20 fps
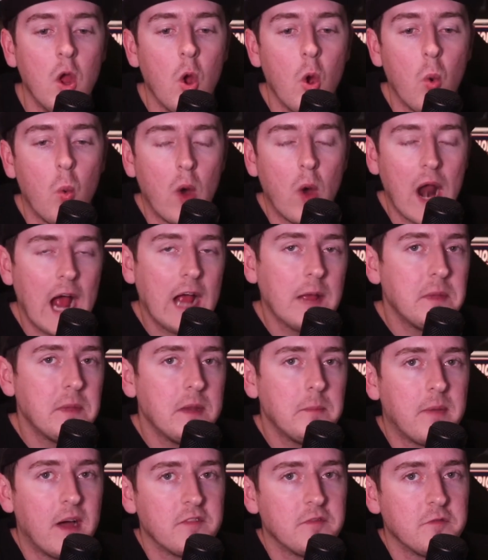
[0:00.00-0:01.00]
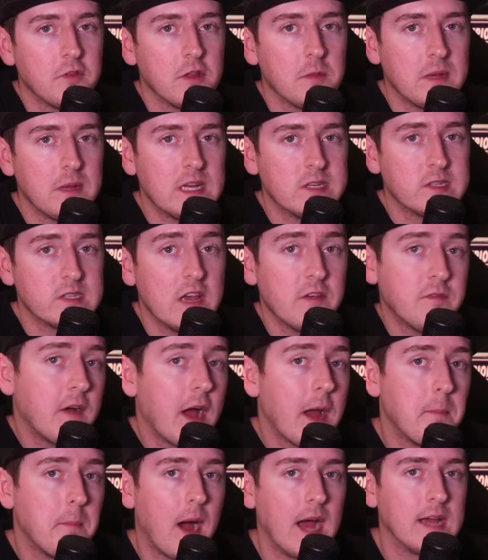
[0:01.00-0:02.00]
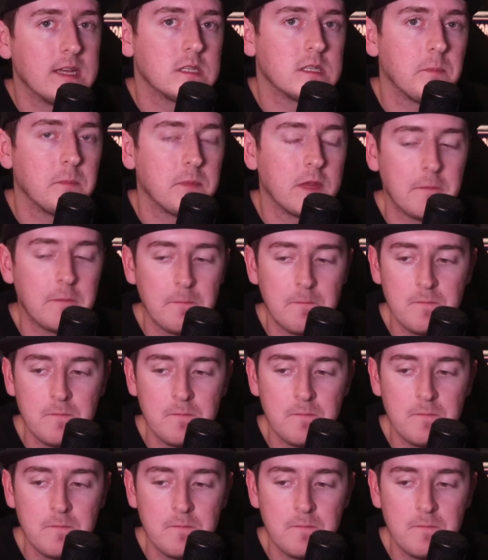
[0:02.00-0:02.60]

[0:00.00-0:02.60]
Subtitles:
What I mean by flipping is if I buy something,